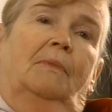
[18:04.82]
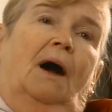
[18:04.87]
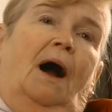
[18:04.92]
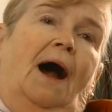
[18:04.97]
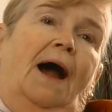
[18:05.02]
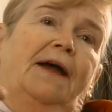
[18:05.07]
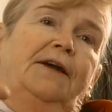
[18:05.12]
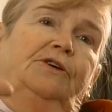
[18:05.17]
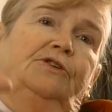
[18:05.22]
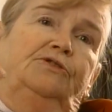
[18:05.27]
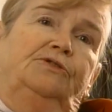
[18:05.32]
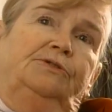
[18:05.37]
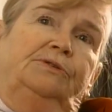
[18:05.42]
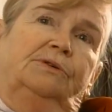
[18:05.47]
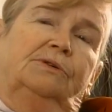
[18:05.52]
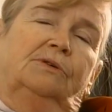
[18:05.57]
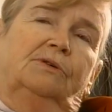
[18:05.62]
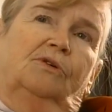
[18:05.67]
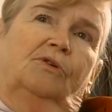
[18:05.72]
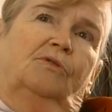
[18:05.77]
iron
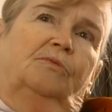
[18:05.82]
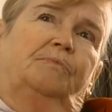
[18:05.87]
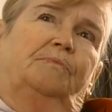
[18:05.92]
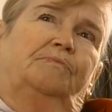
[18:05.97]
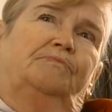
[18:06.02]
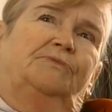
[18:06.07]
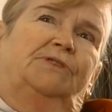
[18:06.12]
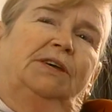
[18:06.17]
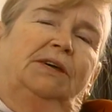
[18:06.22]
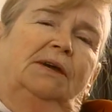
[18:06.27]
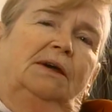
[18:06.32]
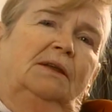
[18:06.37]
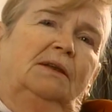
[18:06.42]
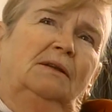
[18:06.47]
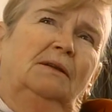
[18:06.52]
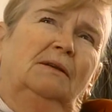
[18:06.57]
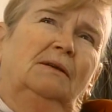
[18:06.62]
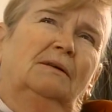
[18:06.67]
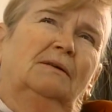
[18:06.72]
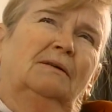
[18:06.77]
or
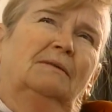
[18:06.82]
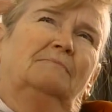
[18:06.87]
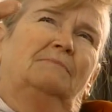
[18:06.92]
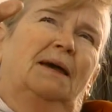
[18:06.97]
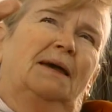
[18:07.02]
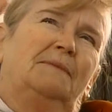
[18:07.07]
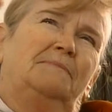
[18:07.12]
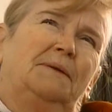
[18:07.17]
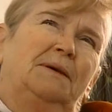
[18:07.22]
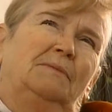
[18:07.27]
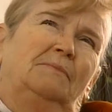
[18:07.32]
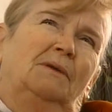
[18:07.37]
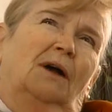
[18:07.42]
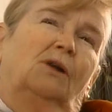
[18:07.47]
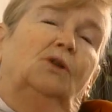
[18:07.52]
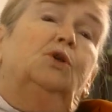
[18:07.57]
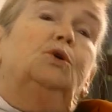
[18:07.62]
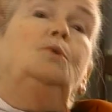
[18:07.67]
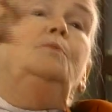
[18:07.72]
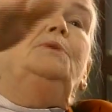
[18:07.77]
tin, maybe
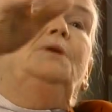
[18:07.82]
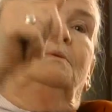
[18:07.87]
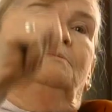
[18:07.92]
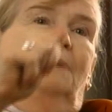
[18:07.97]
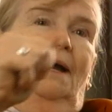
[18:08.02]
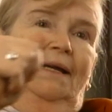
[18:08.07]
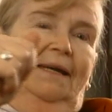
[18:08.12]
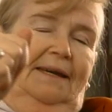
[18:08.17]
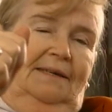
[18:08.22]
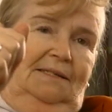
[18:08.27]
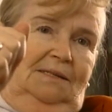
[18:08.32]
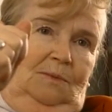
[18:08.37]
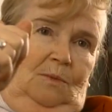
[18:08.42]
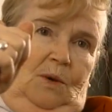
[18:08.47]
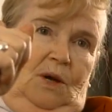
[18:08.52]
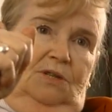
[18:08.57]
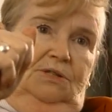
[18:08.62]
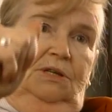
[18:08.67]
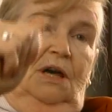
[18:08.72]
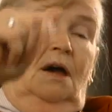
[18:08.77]
aluminum, I guess it
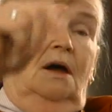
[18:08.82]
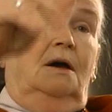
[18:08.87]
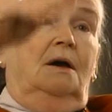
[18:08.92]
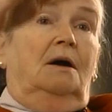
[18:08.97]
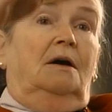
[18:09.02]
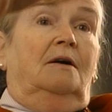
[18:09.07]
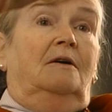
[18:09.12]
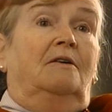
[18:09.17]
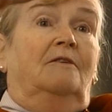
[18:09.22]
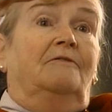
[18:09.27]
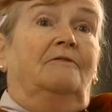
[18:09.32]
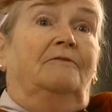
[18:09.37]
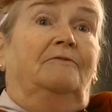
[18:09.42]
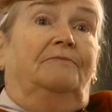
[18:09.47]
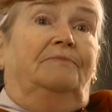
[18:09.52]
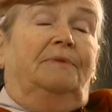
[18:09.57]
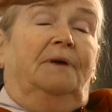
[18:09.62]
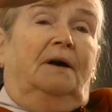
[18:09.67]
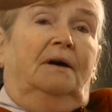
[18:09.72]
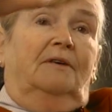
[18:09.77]
was,
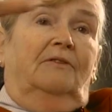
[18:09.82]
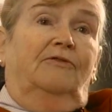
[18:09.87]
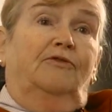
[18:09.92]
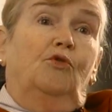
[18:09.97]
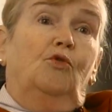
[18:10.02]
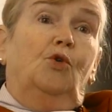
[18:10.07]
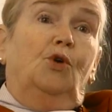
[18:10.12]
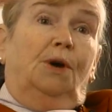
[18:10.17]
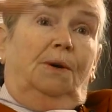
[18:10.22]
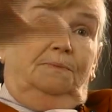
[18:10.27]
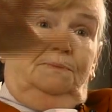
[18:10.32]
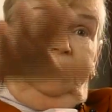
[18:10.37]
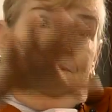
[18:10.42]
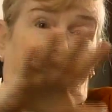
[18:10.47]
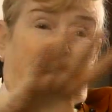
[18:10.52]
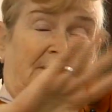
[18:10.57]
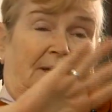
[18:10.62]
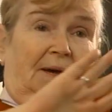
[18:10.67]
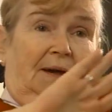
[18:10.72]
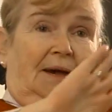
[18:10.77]

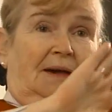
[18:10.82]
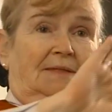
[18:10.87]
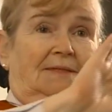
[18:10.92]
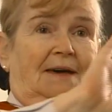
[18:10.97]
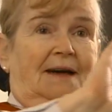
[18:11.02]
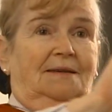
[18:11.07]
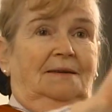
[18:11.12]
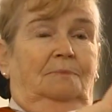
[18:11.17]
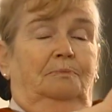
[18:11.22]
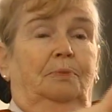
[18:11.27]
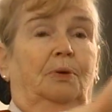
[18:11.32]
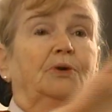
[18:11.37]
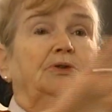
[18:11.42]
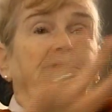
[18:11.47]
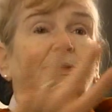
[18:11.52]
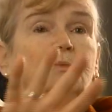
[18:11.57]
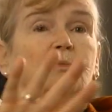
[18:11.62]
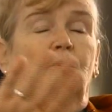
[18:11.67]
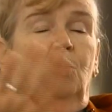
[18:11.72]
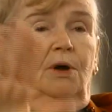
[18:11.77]
forms that you
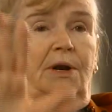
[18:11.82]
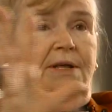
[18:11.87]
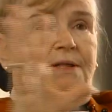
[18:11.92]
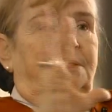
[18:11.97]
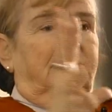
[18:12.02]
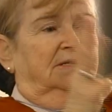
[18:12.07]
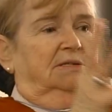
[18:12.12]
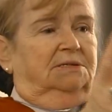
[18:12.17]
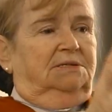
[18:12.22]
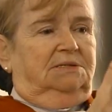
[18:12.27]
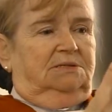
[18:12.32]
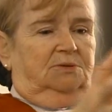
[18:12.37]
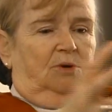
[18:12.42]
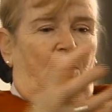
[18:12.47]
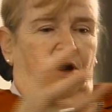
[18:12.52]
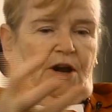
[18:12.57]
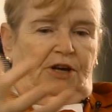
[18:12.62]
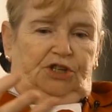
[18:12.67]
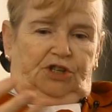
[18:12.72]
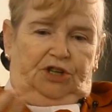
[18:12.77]
put them on, and the
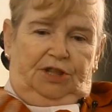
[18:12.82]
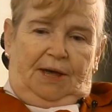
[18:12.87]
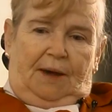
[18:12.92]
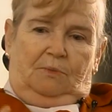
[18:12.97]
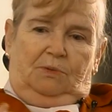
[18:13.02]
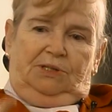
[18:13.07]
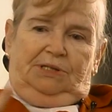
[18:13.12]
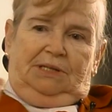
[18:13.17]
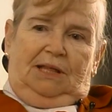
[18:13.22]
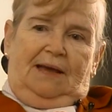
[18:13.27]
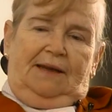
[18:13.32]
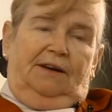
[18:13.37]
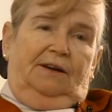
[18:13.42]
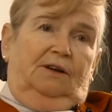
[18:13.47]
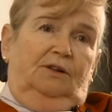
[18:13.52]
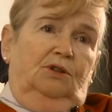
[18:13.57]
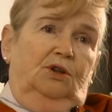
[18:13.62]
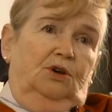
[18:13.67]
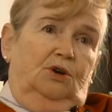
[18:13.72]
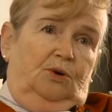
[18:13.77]
starch that was like
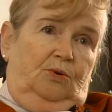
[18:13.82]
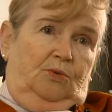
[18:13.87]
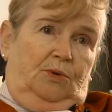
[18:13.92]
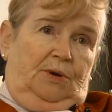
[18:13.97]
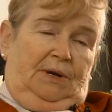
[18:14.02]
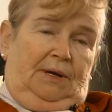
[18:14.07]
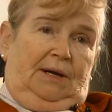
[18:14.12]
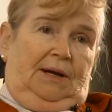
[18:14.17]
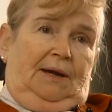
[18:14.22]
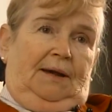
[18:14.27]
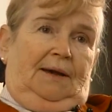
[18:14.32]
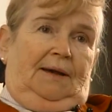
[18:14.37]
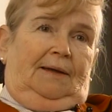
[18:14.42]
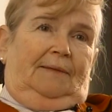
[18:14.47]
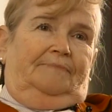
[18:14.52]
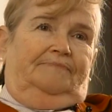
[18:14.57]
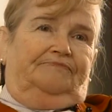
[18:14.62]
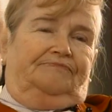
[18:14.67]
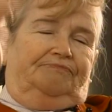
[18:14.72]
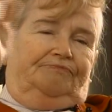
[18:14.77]
glue.
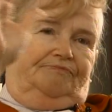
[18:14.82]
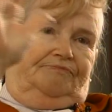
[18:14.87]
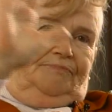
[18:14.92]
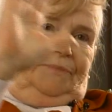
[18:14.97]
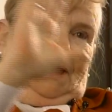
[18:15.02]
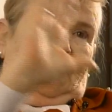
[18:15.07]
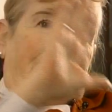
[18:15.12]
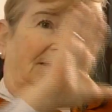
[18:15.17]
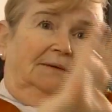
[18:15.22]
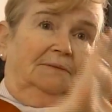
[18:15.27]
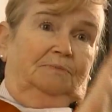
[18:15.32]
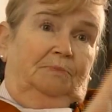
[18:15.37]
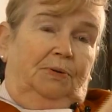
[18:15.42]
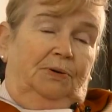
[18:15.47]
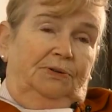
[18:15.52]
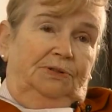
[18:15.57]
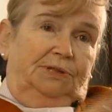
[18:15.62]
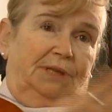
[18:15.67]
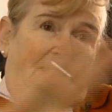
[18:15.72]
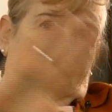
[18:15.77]
And you
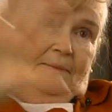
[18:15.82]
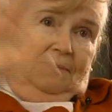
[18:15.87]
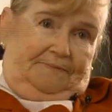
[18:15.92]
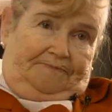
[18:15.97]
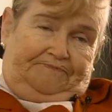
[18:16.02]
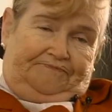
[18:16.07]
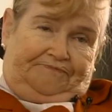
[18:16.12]
put the